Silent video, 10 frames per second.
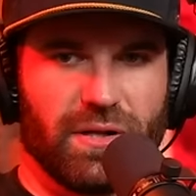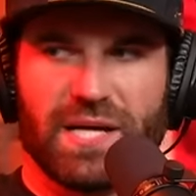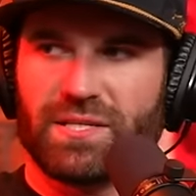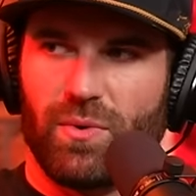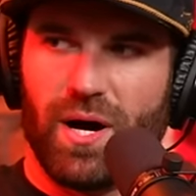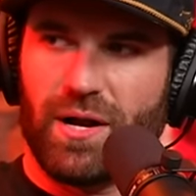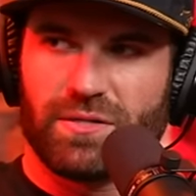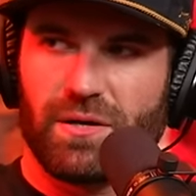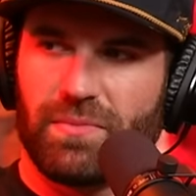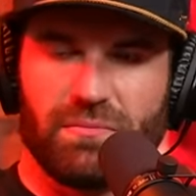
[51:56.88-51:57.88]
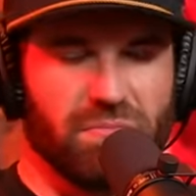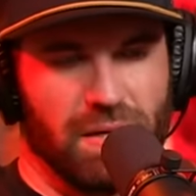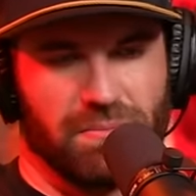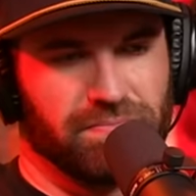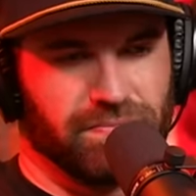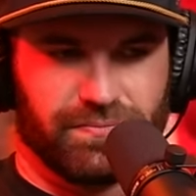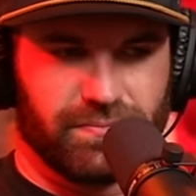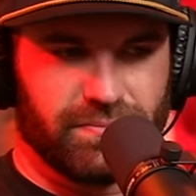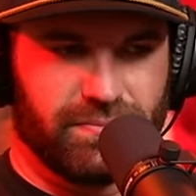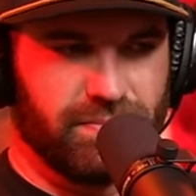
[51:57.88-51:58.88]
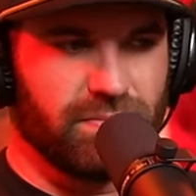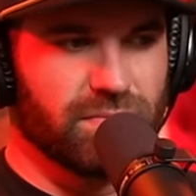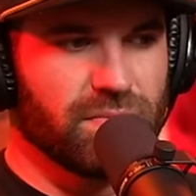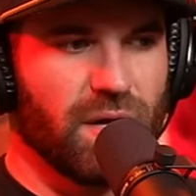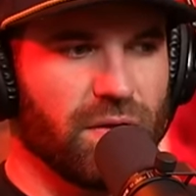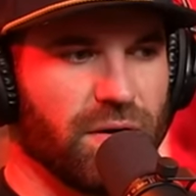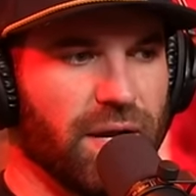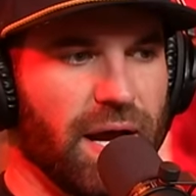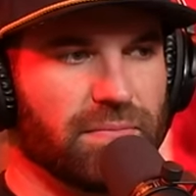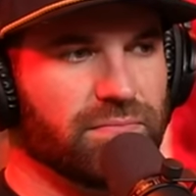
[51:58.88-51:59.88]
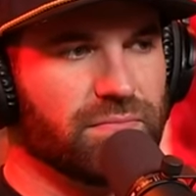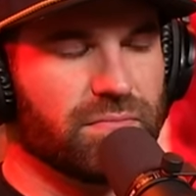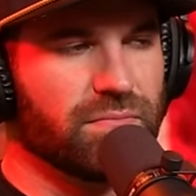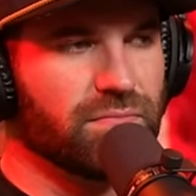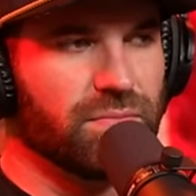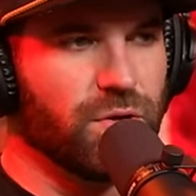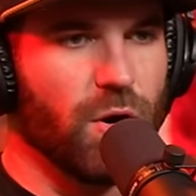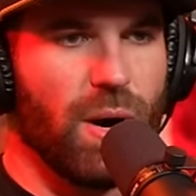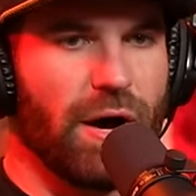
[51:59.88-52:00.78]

a glass of wine or something. But other than that, no